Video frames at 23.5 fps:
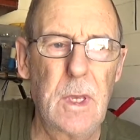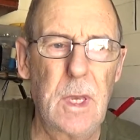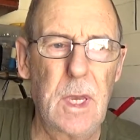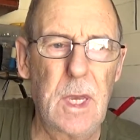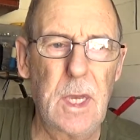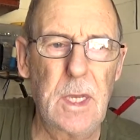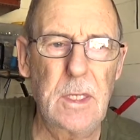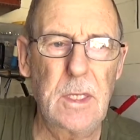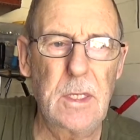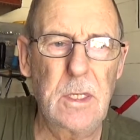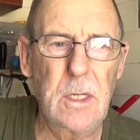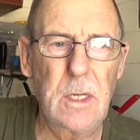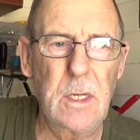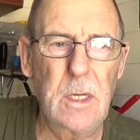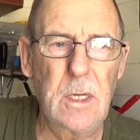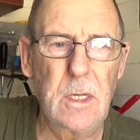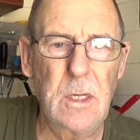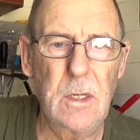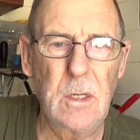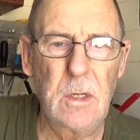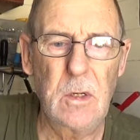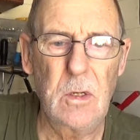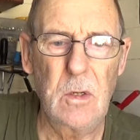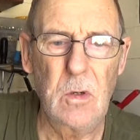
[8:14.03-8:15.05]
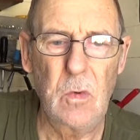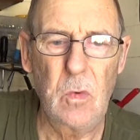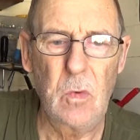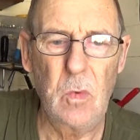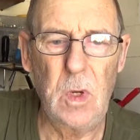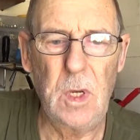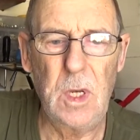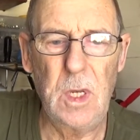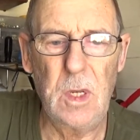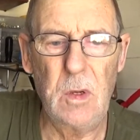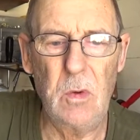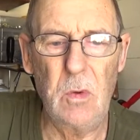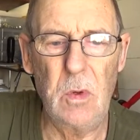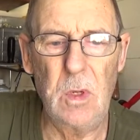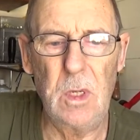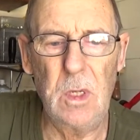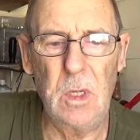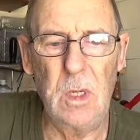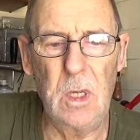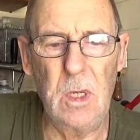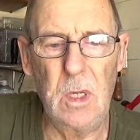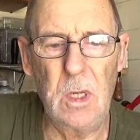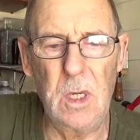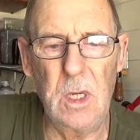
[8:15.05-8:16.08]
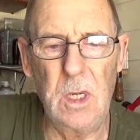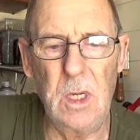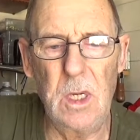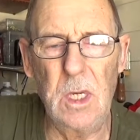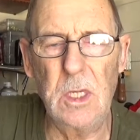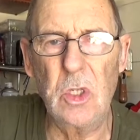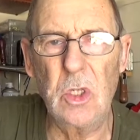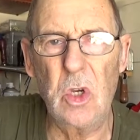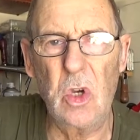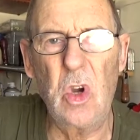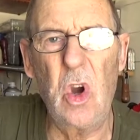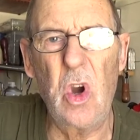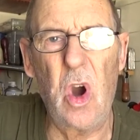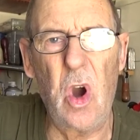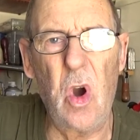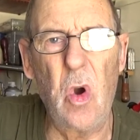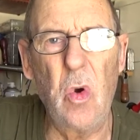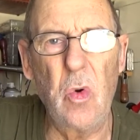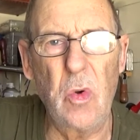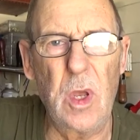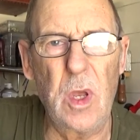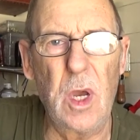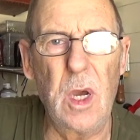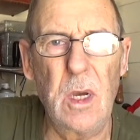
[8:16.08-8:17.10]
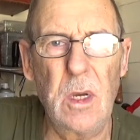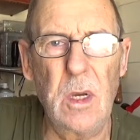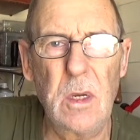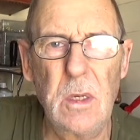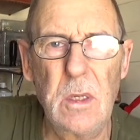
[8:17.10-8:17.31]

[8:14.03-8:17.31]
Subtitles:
And as I got older,